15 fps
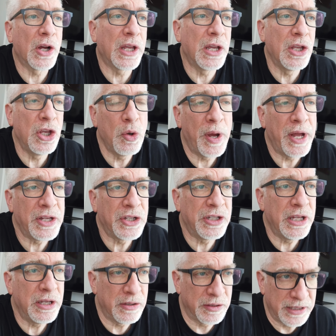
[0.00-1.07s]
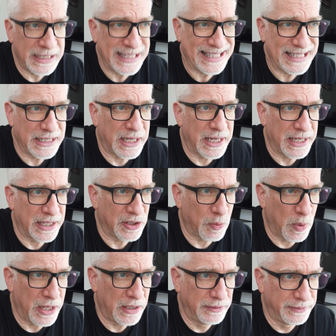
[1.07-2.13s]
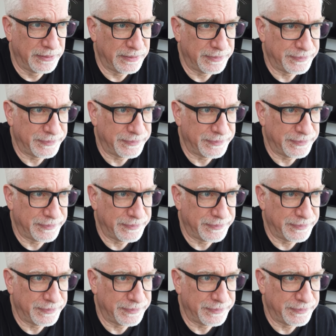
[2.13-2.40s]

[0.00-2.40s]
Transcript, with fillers: talking UHD or DCI as well?